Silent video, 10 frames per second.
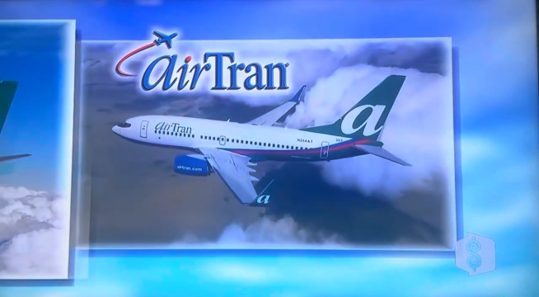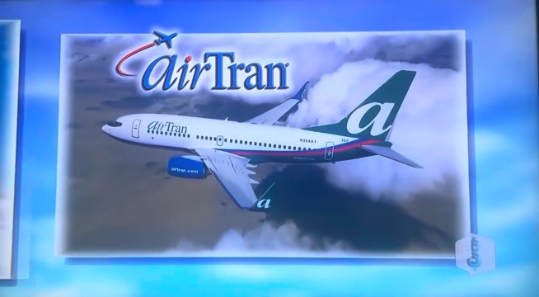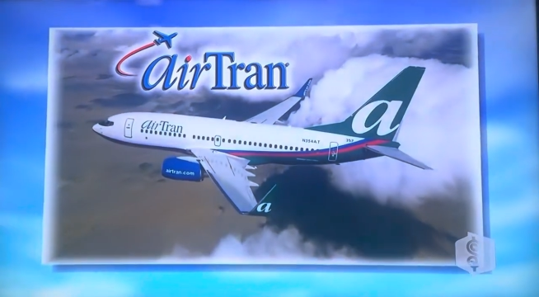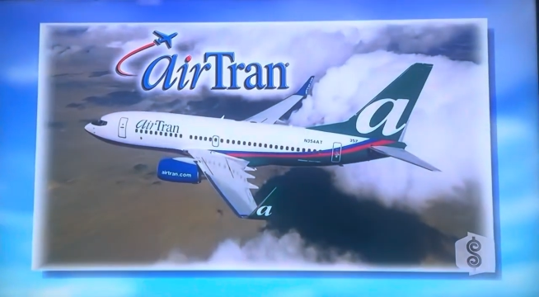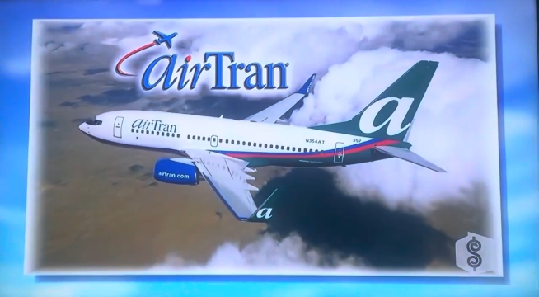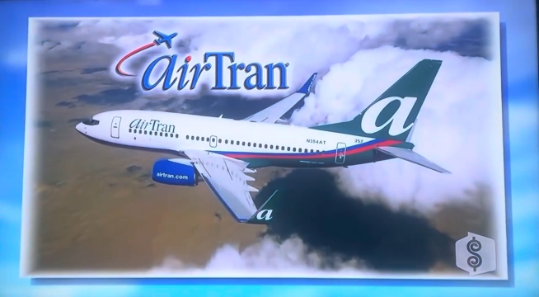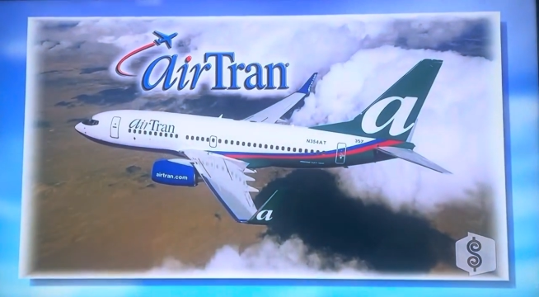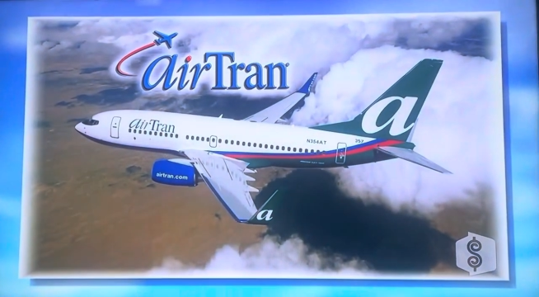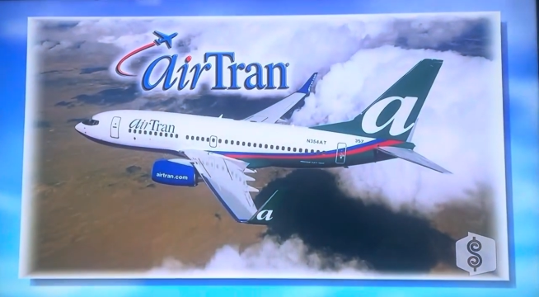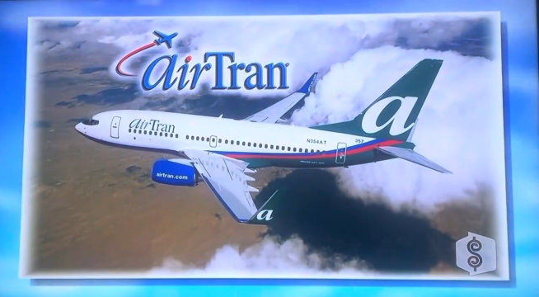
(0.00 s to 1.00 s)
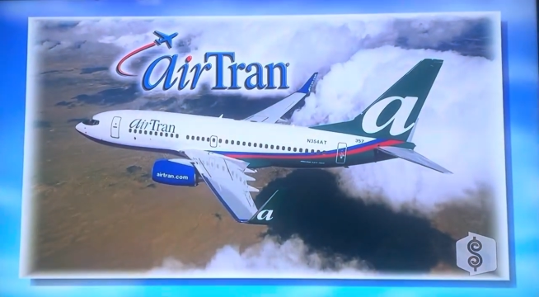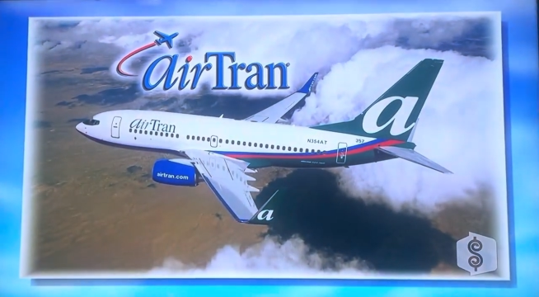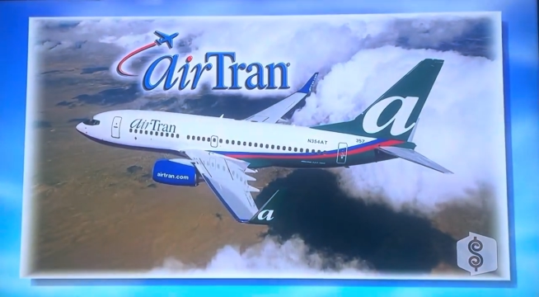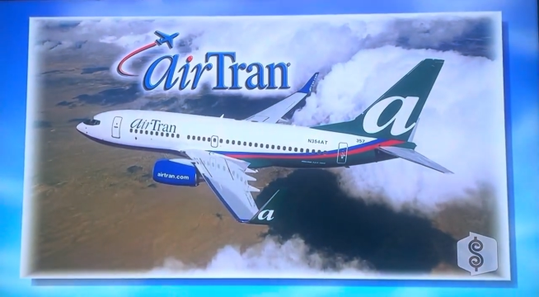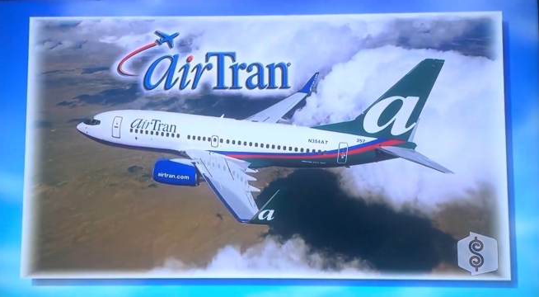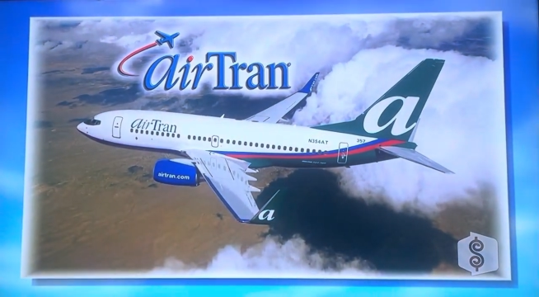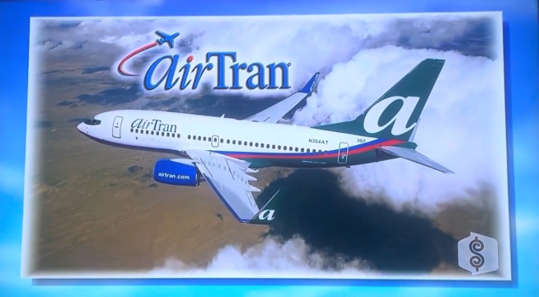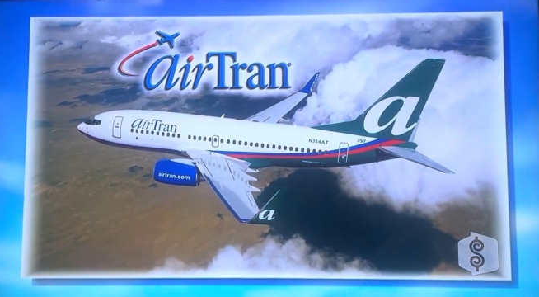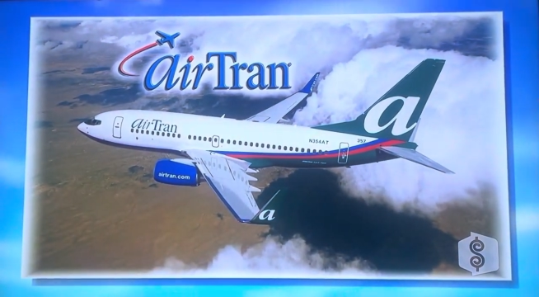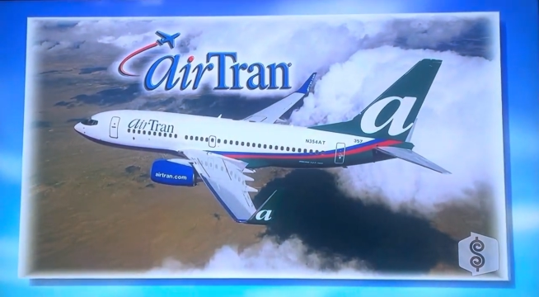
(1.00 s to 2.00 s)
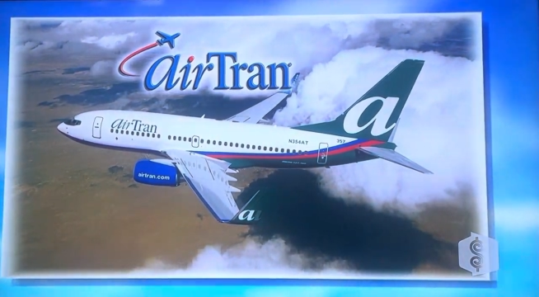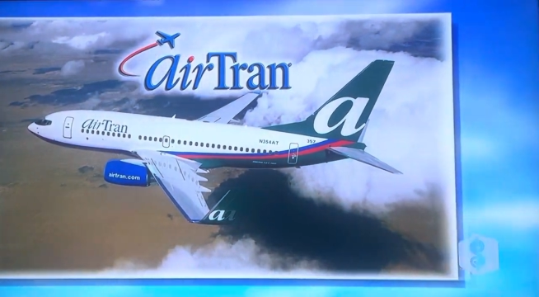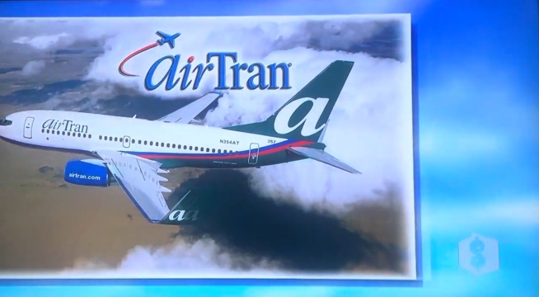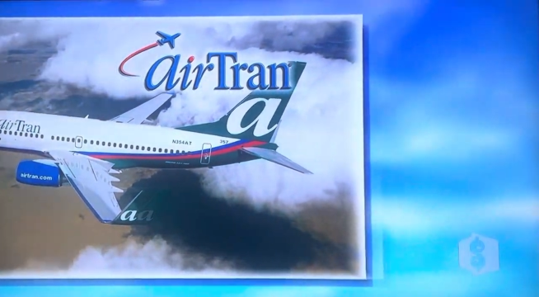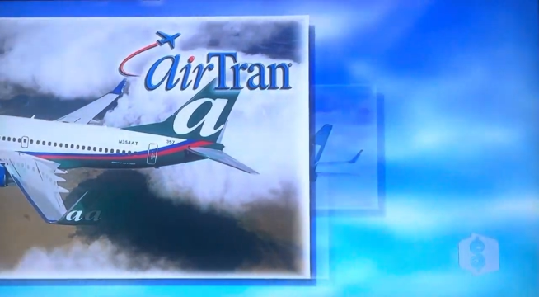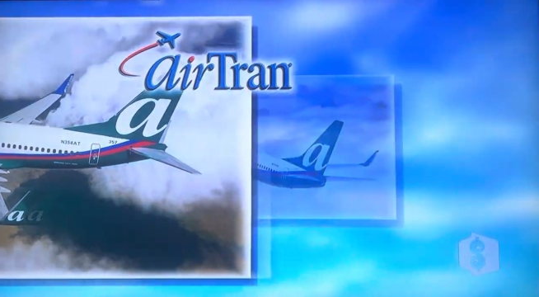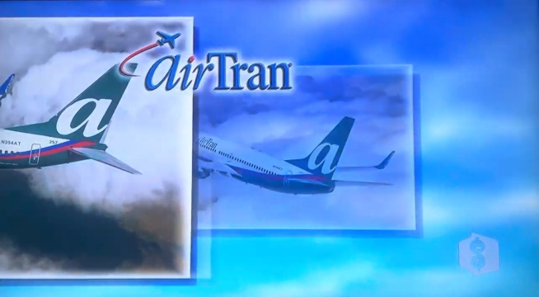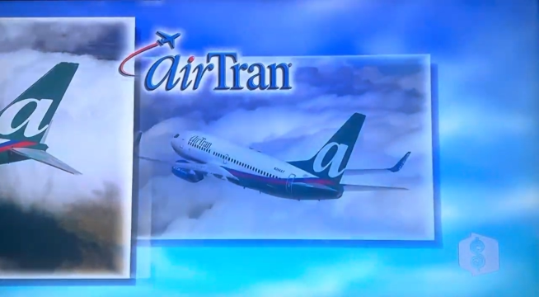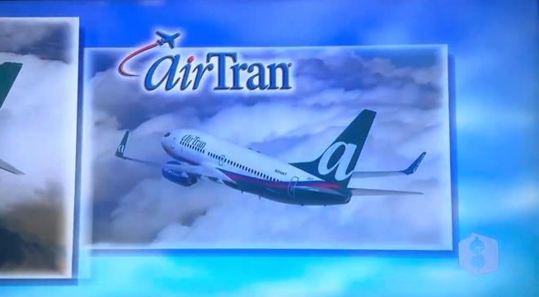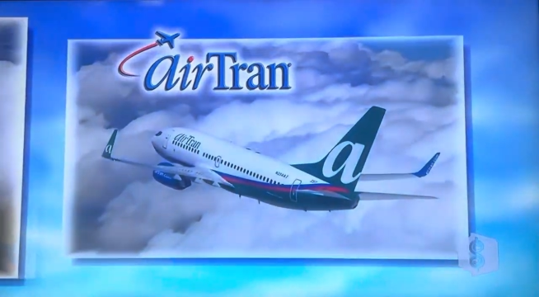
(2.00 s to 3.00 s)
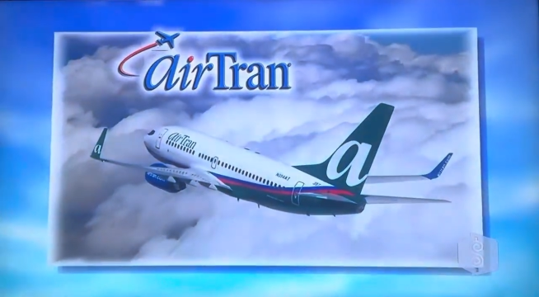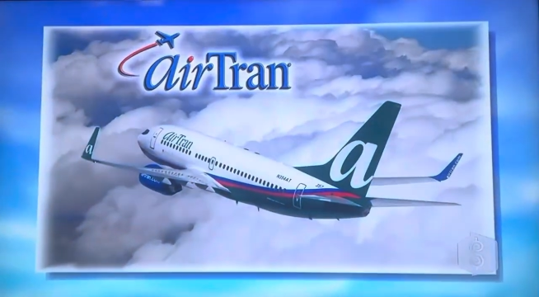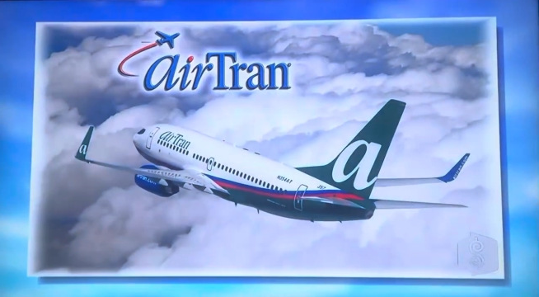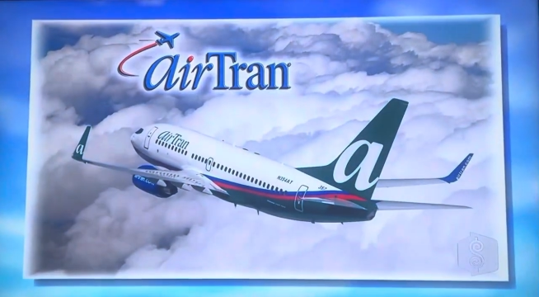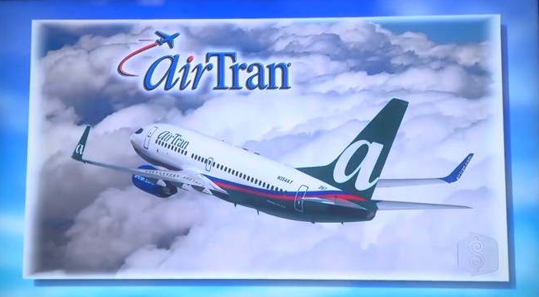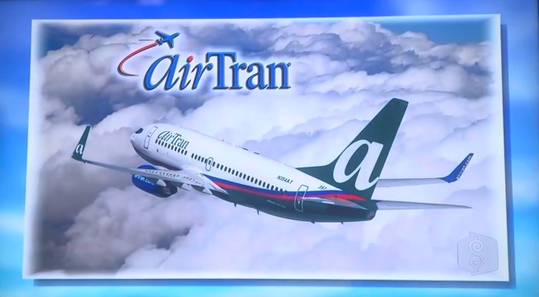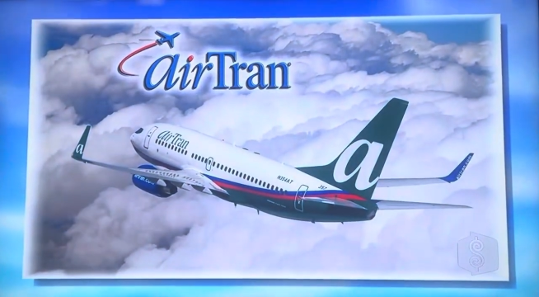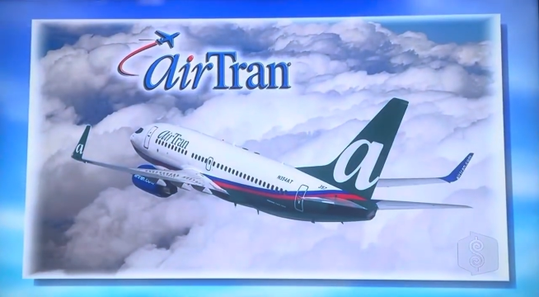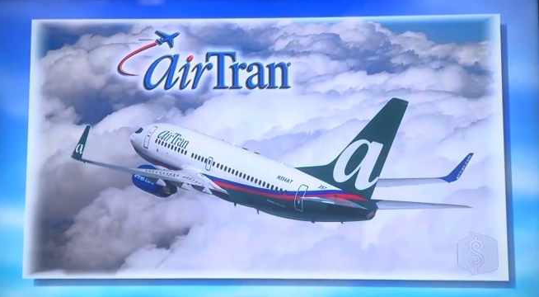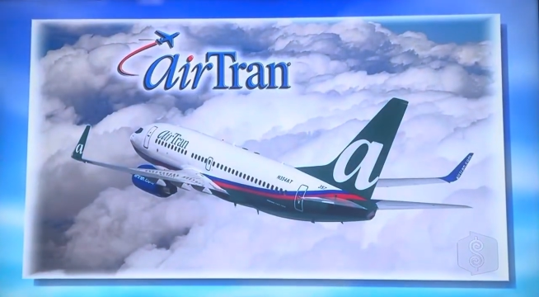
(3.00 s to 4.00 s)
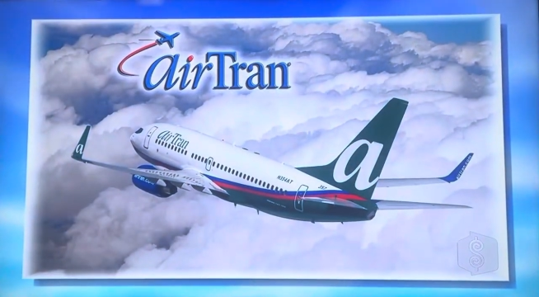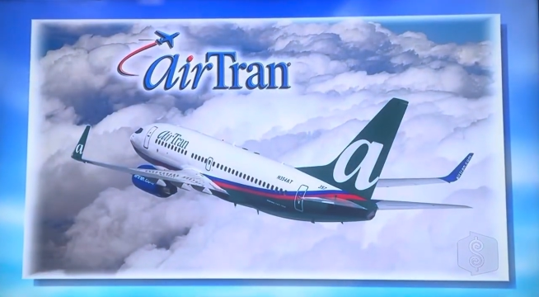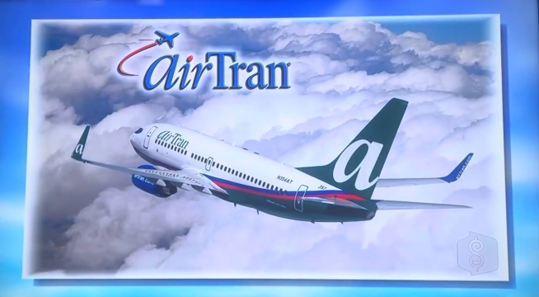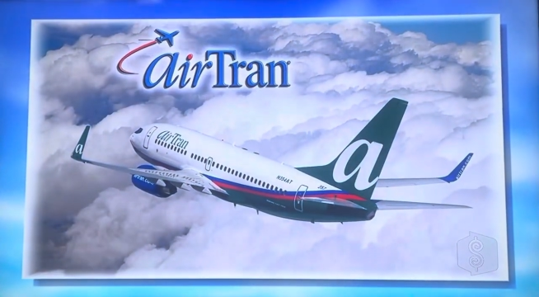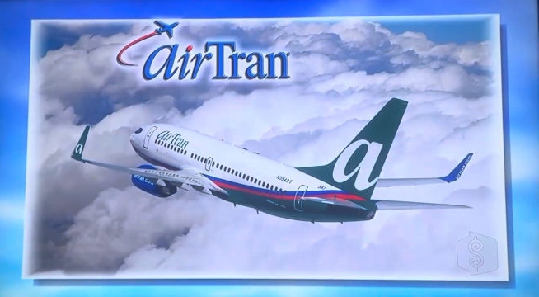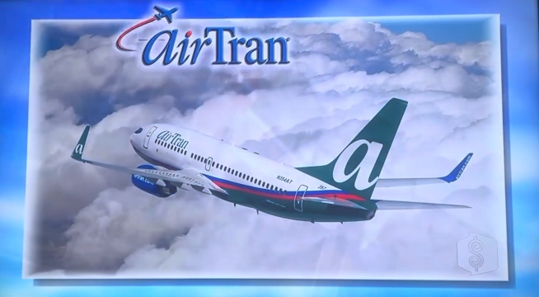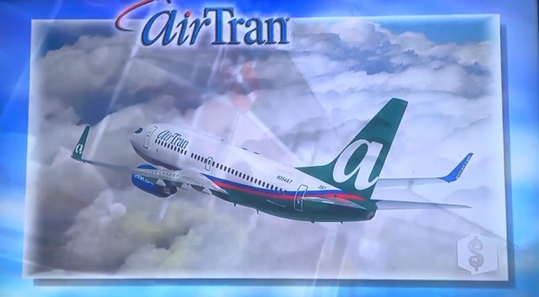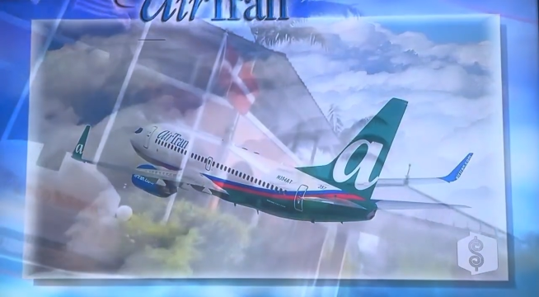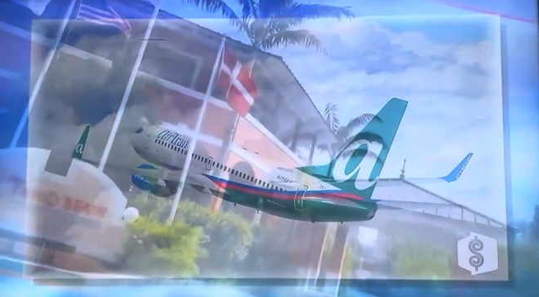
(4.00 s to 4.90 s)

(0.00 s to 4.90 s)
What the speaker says: Nobody's mouth can be seen.